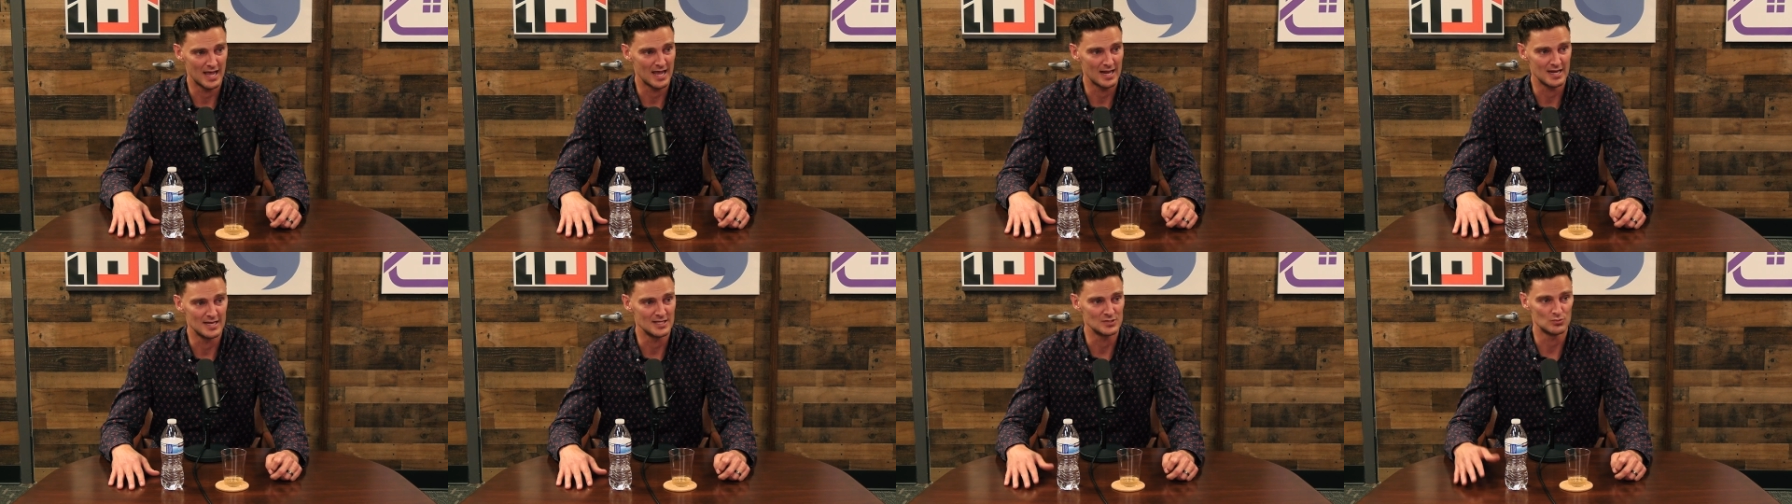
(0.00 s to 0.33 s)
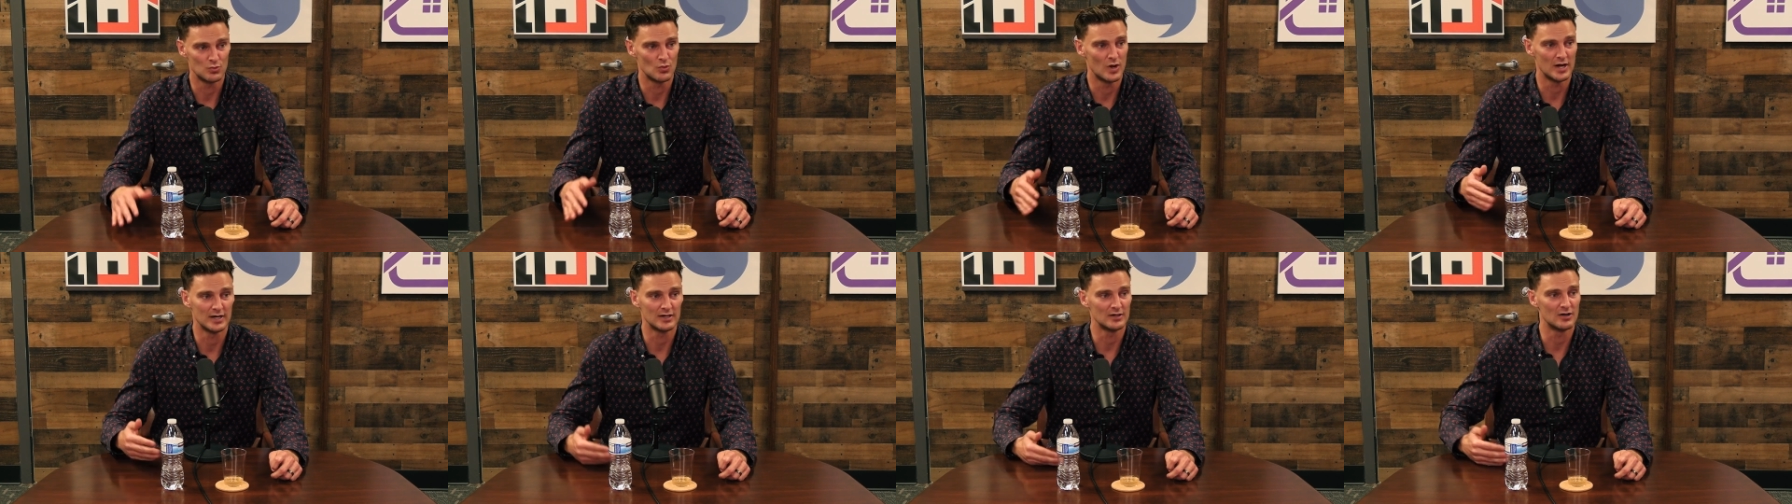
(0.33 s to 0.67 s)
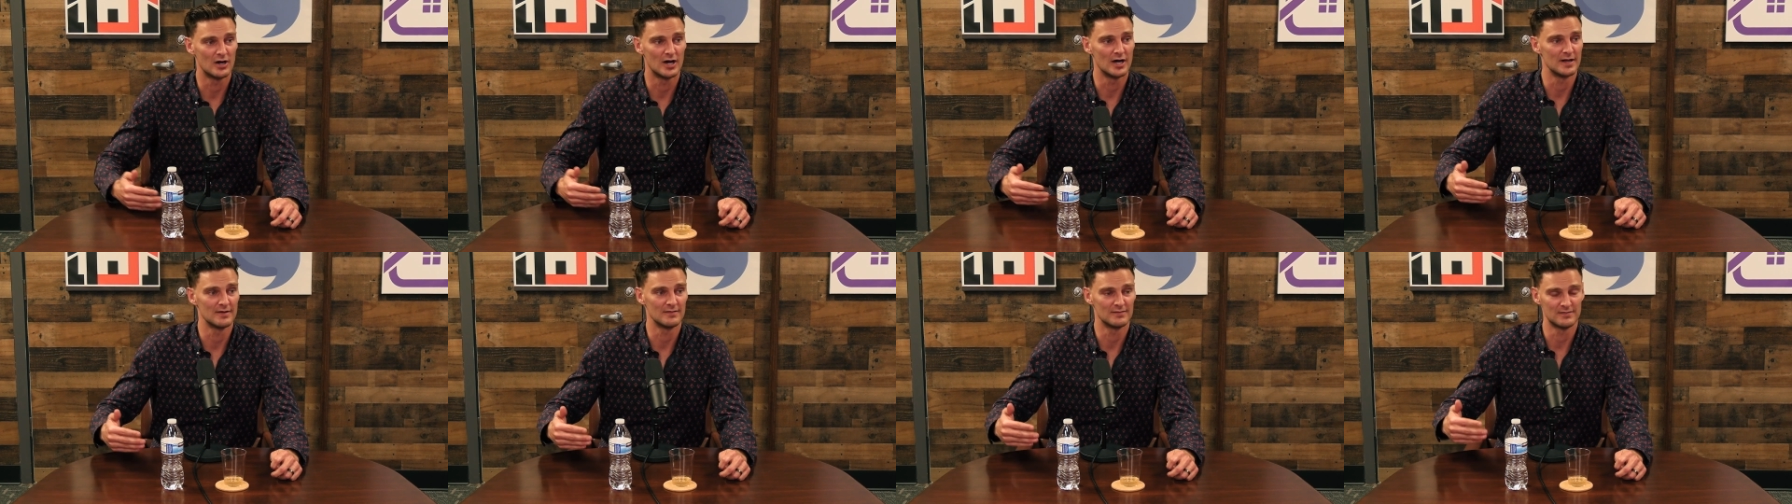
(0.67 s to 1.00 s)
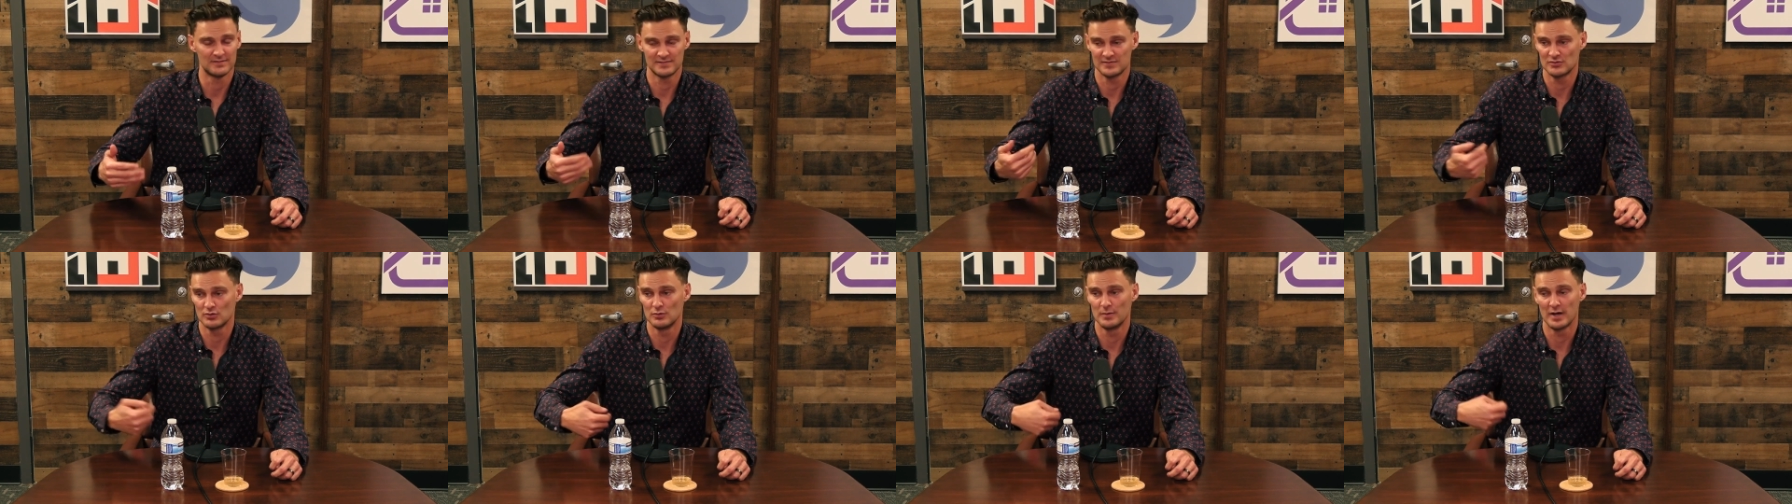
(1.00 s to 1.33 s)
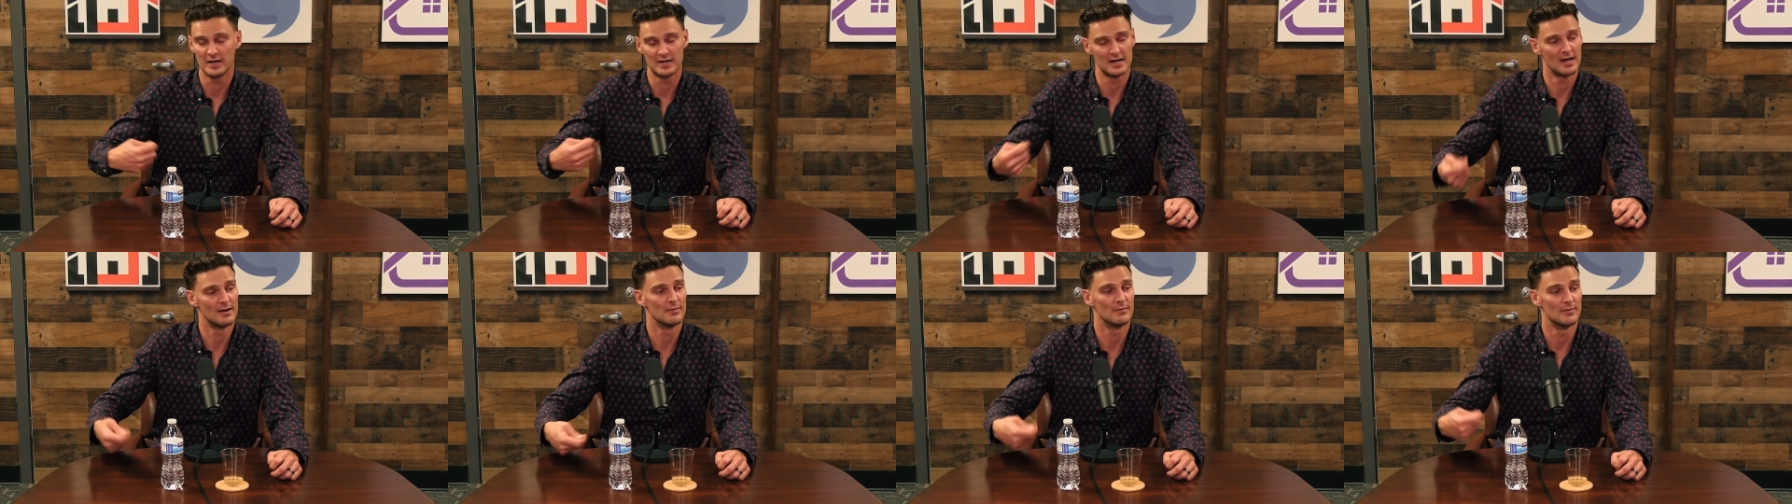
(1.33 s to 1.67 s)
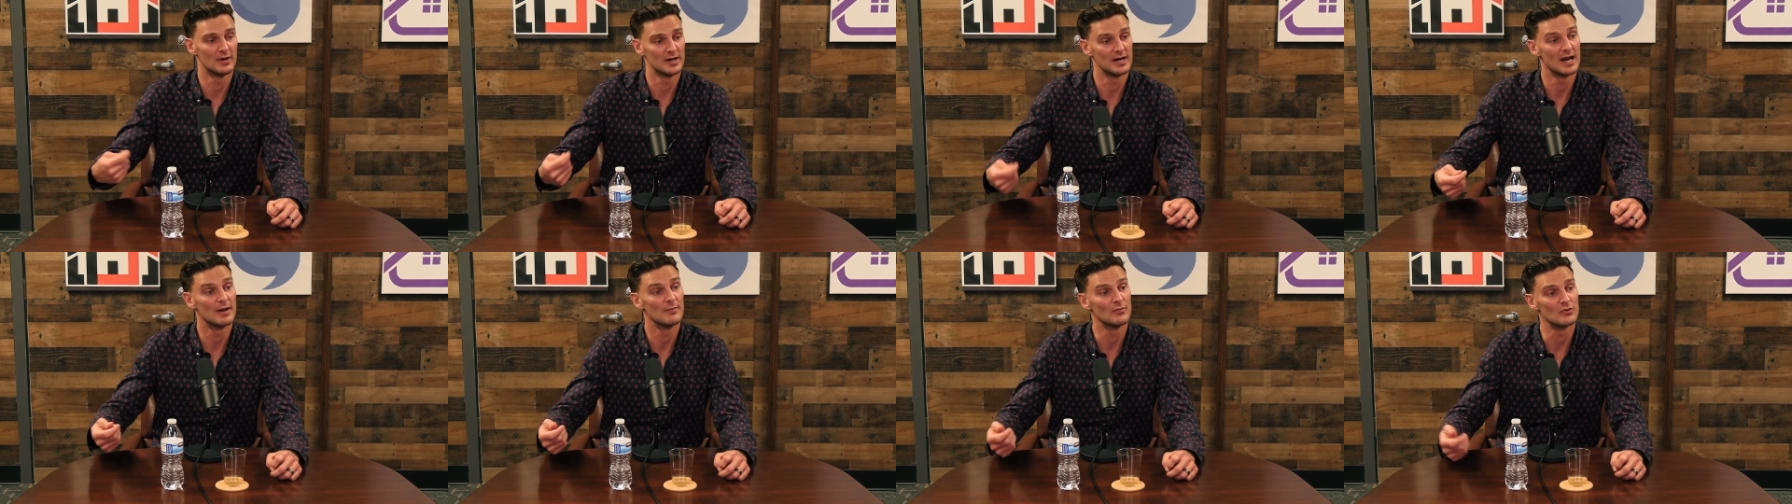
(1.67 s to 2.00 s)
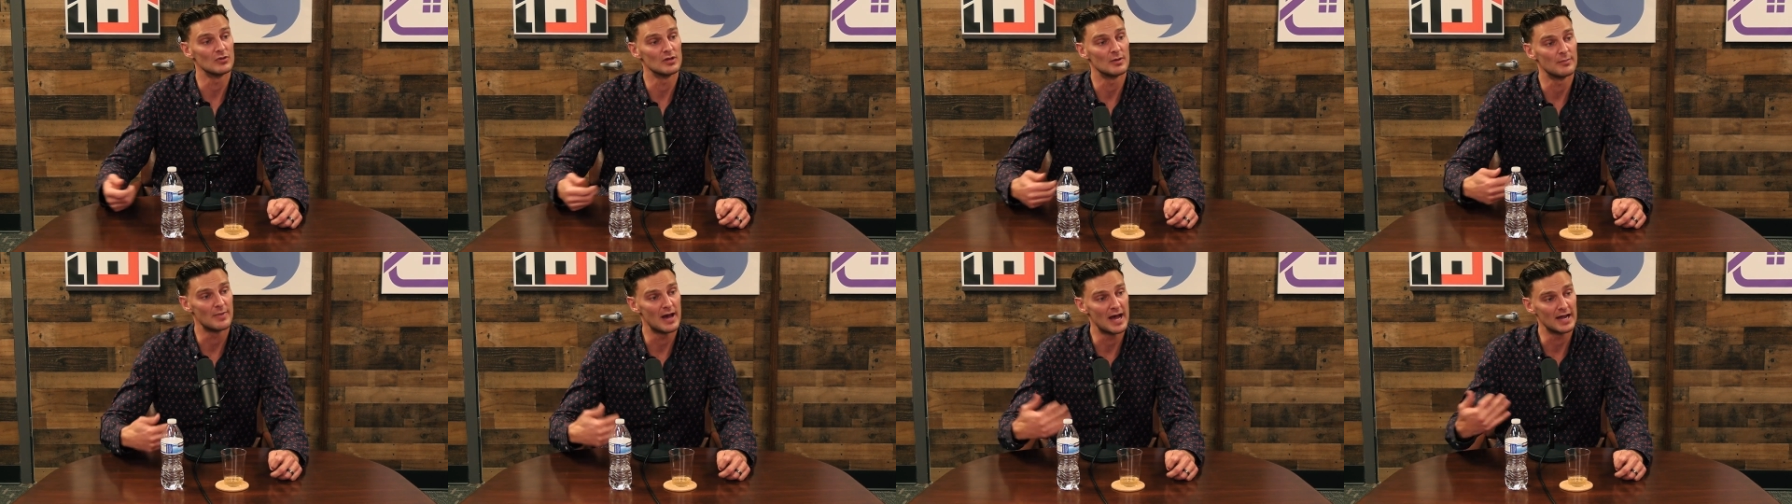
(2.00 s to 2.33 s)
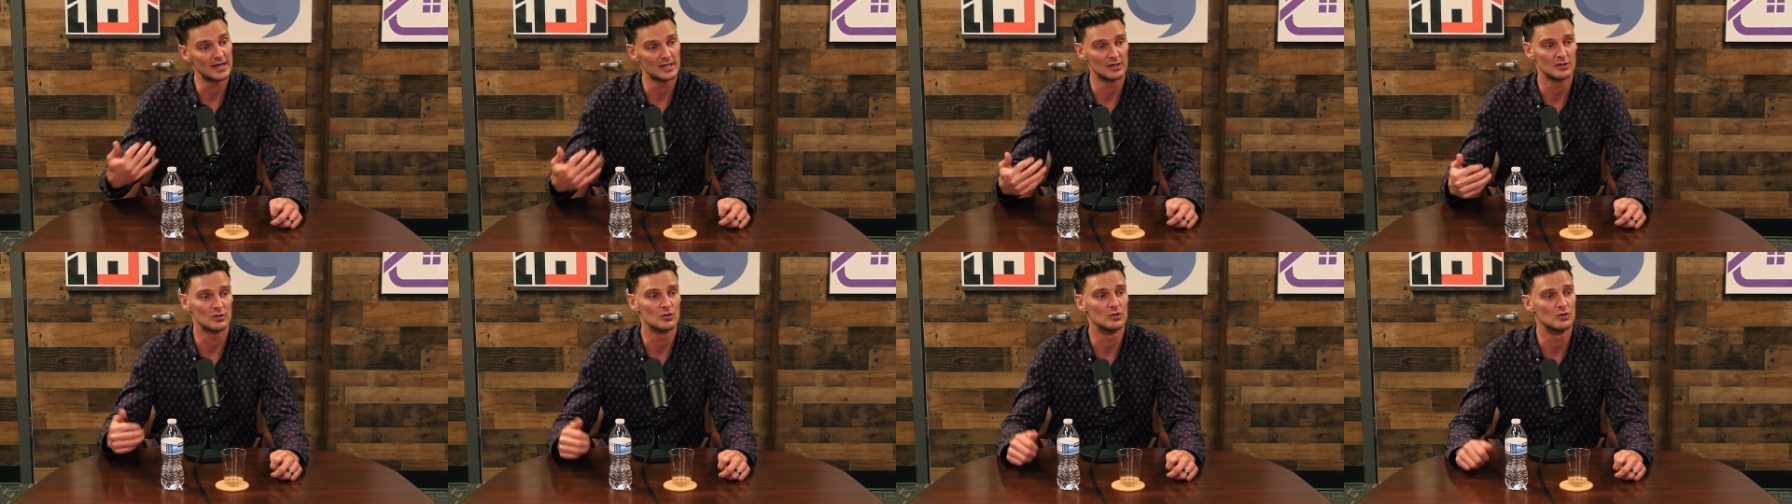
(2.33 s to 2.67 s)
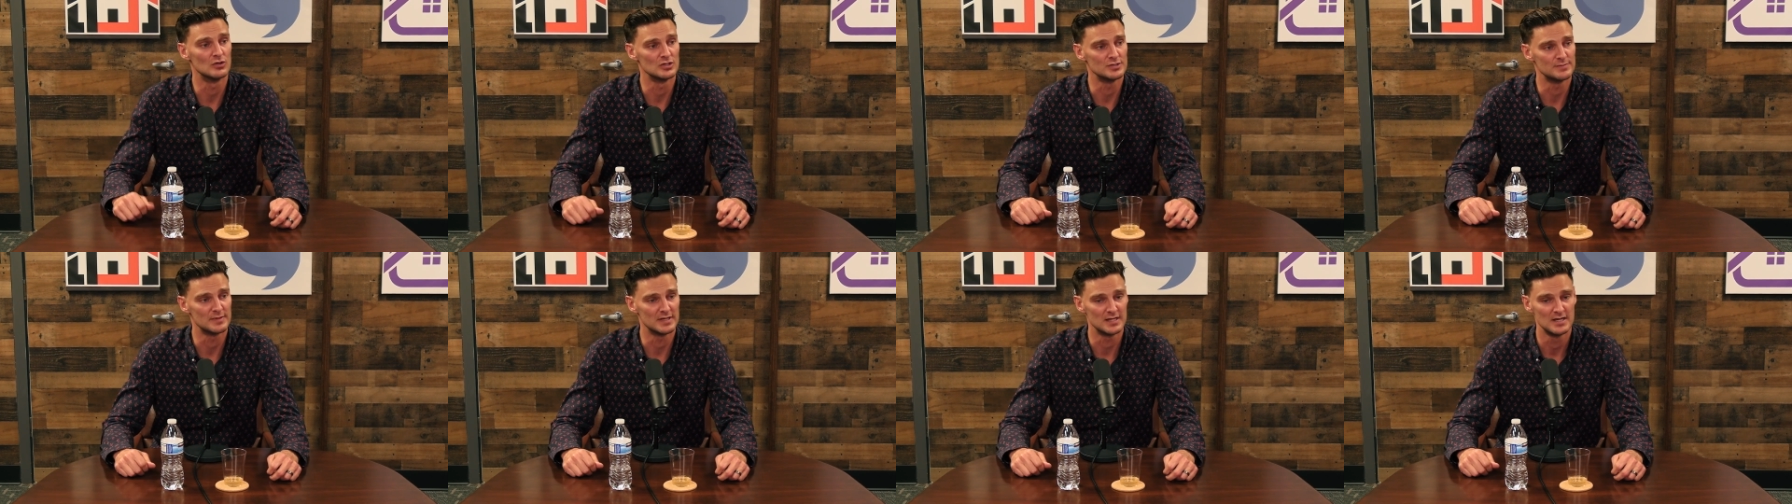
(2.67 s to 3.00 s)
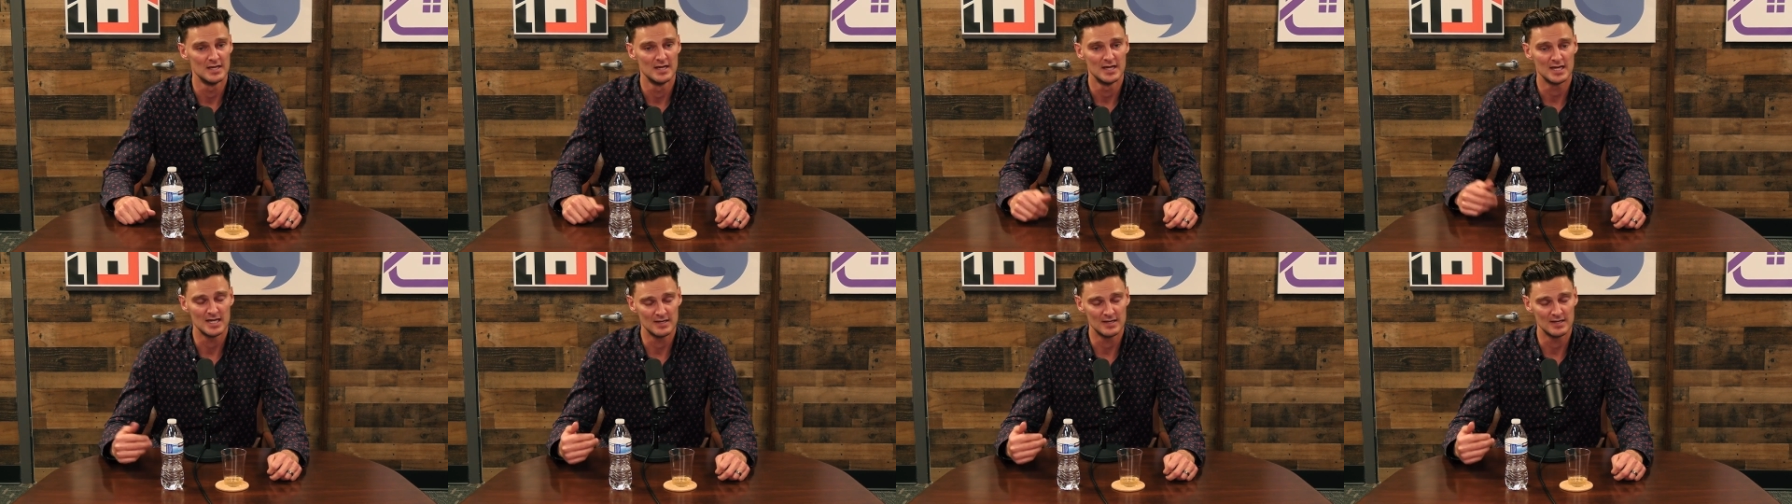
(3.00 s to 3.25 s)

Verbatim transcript: And this one guy saw my, num my number on the back and calls me.